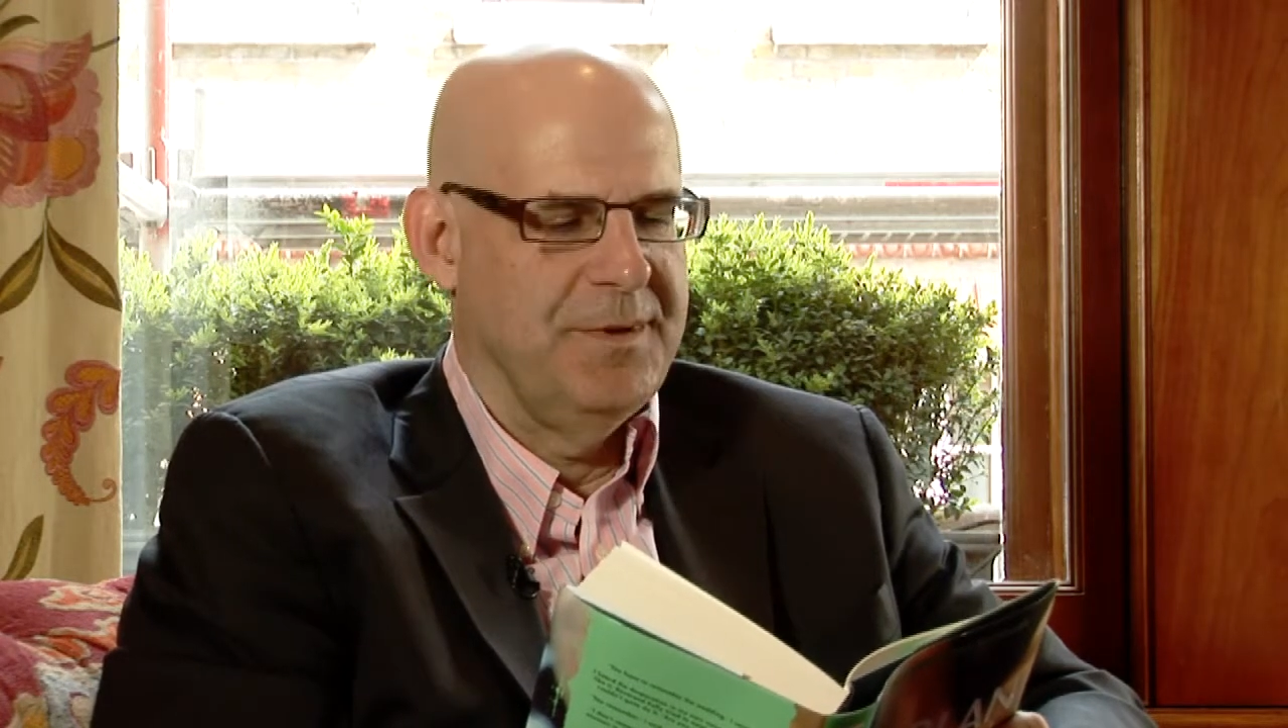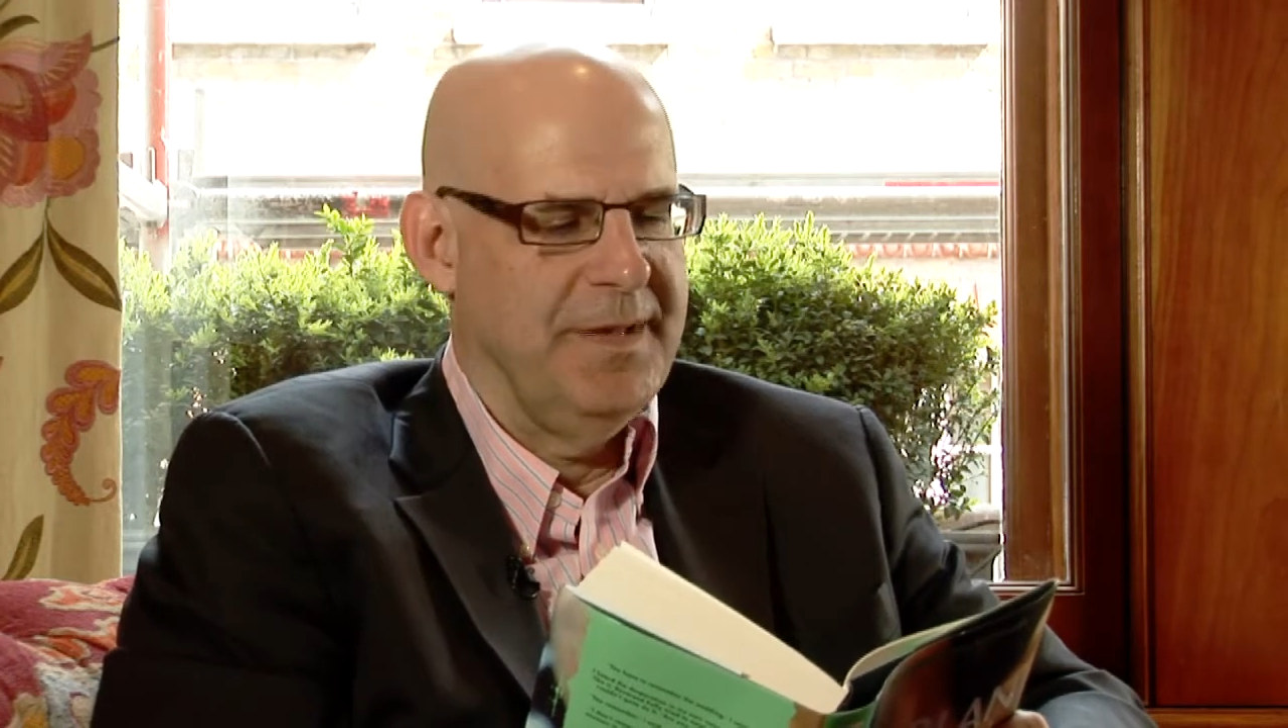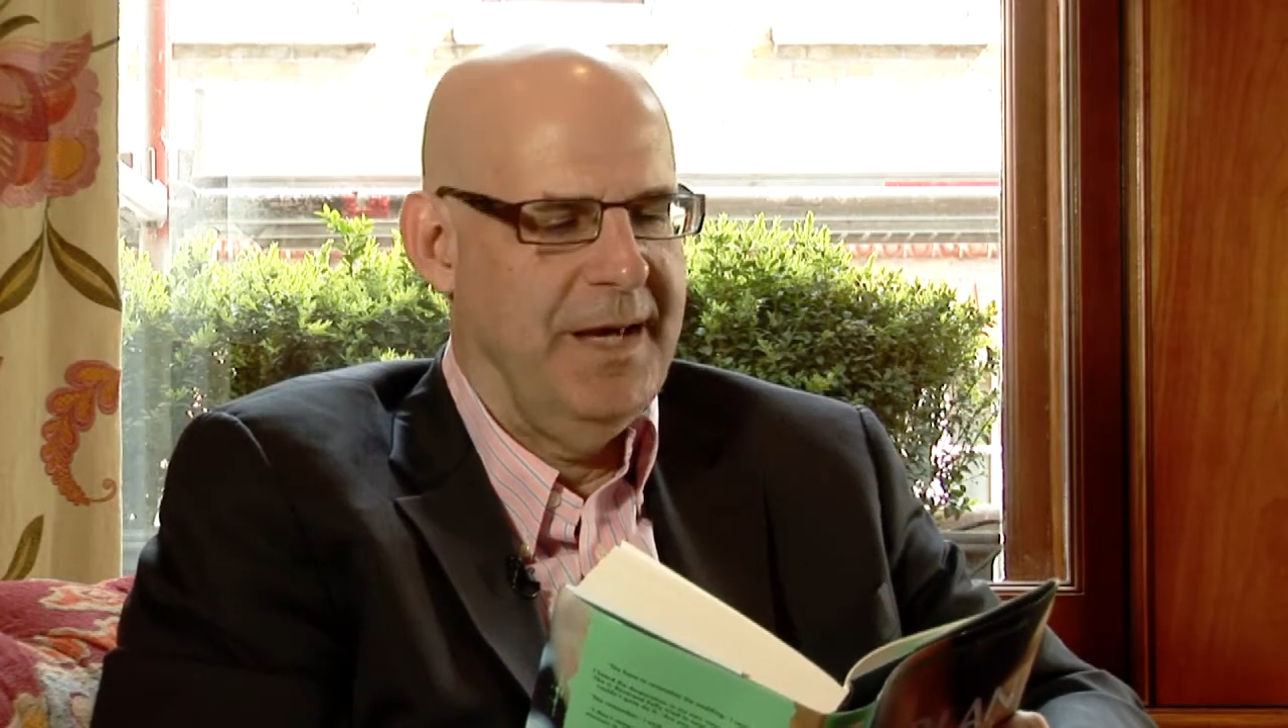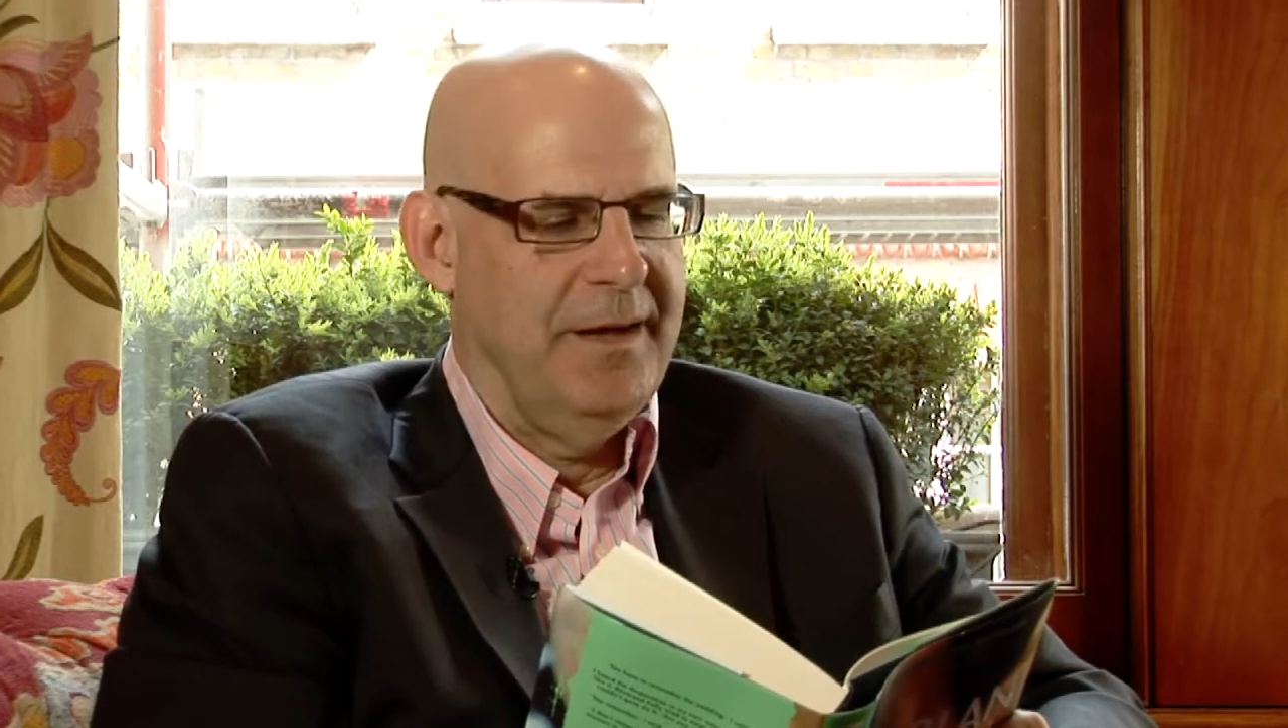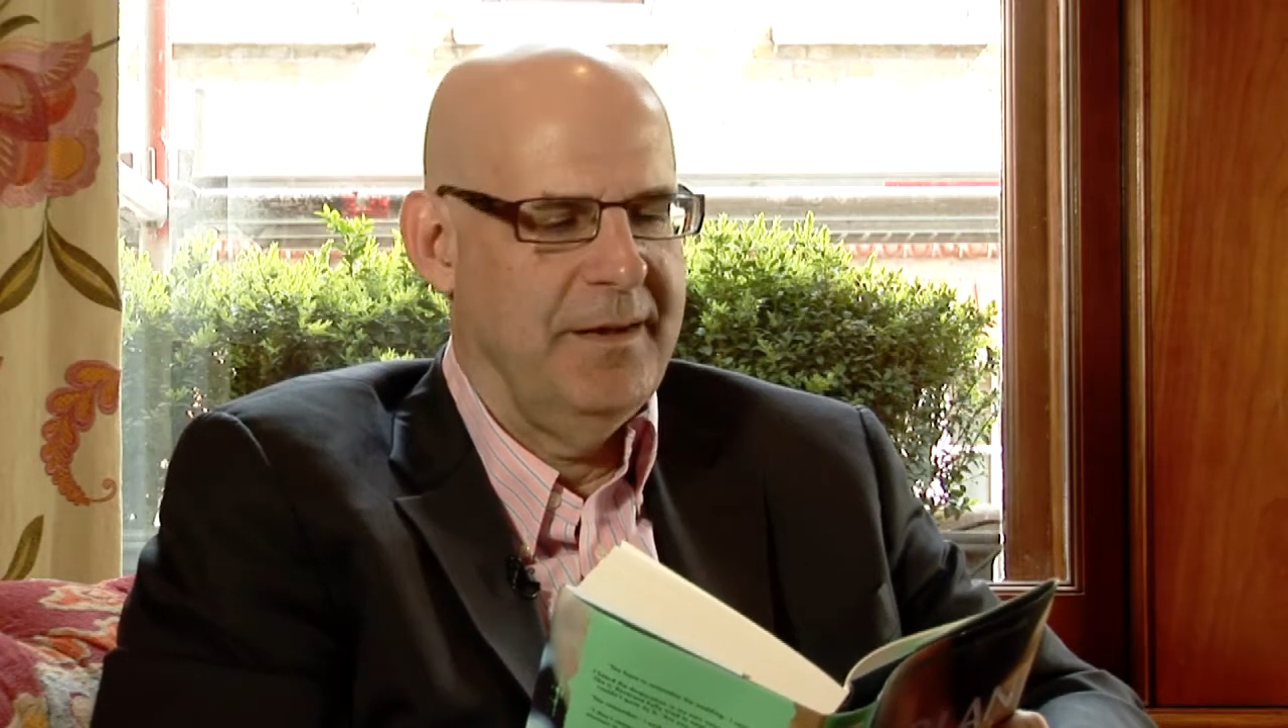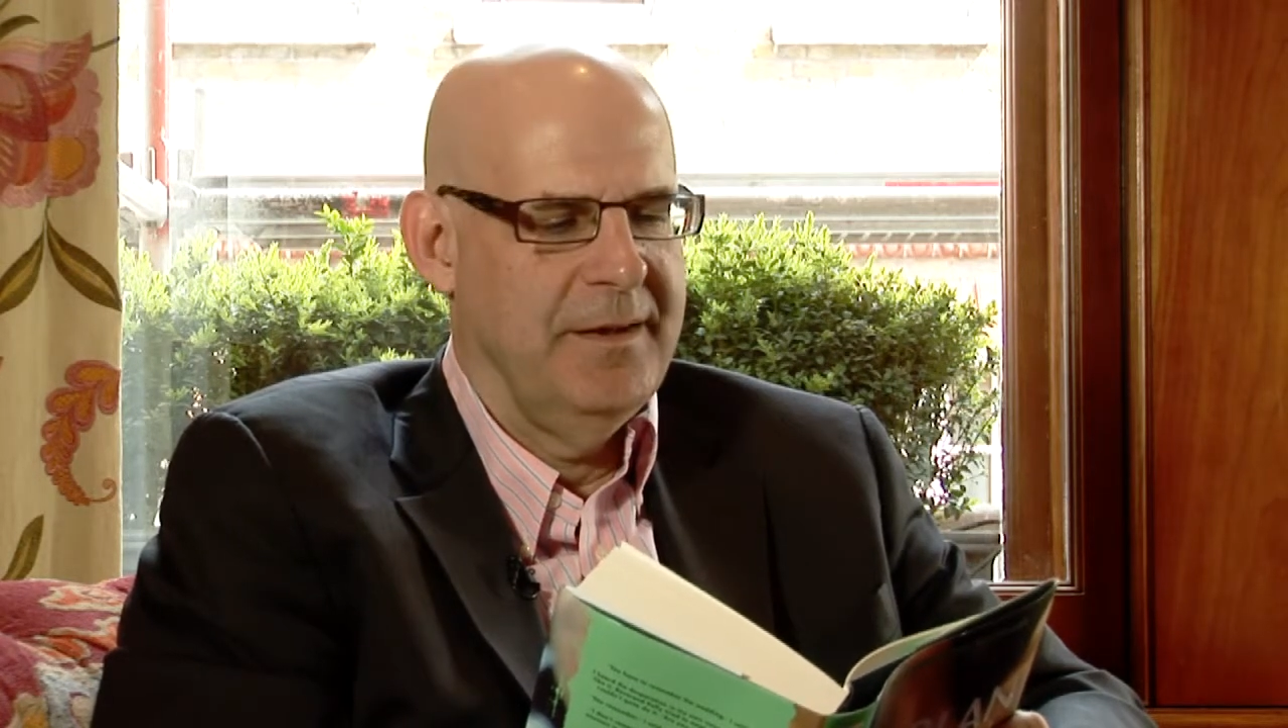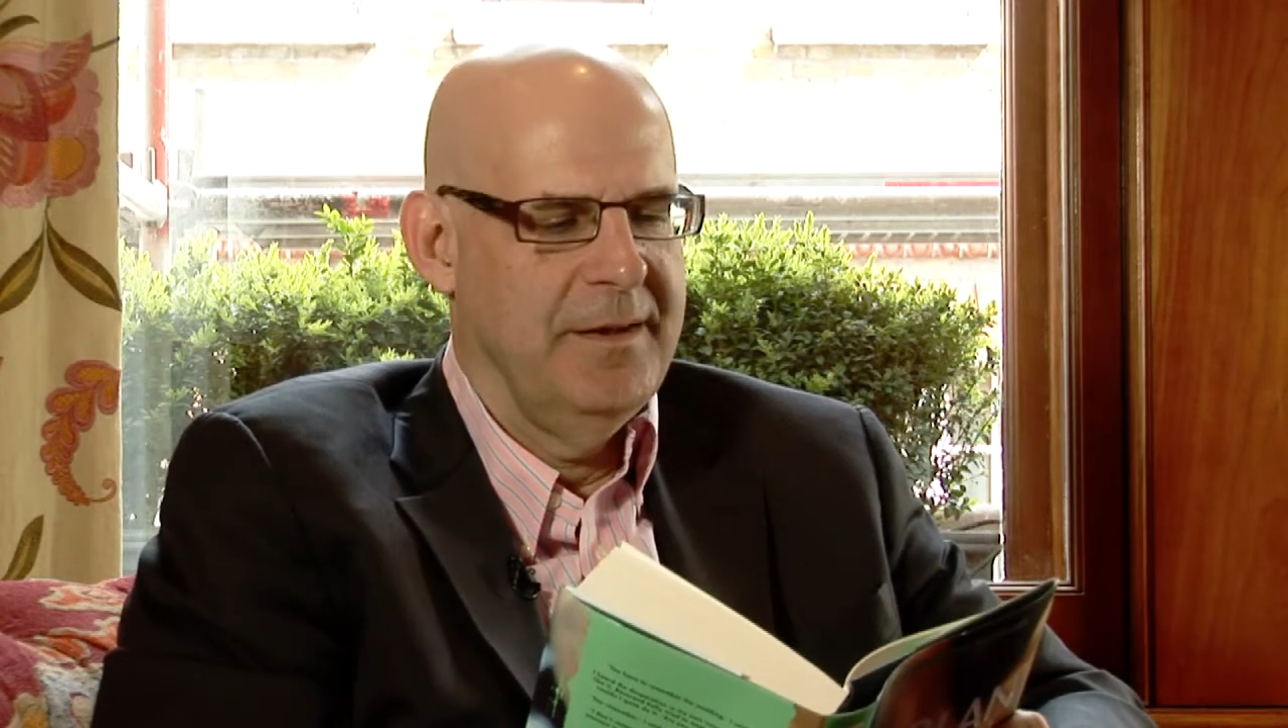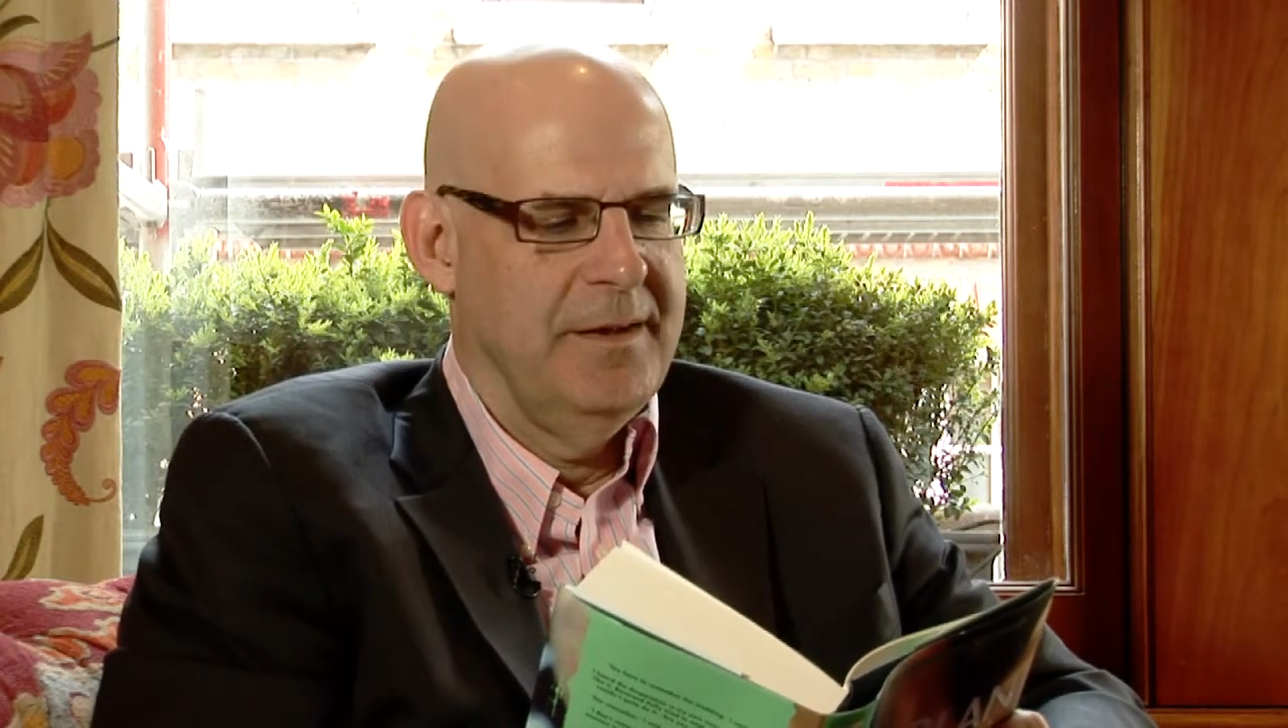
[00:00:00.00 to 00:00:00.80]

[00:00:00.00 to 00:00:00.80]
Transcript: with Natalie.